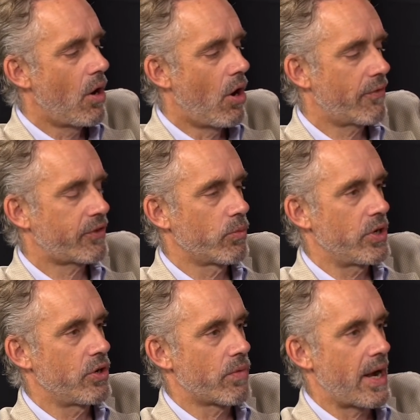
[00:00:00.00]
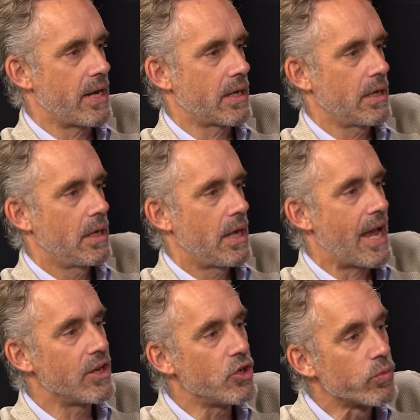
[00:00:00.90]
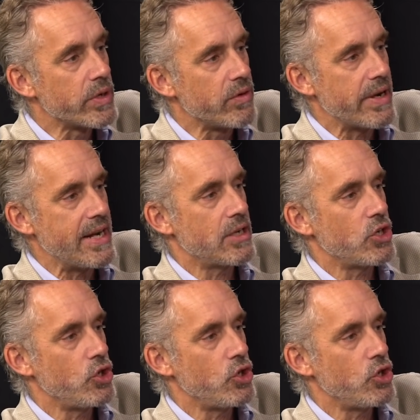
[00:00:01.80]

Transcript: often when you're writing and you reread it,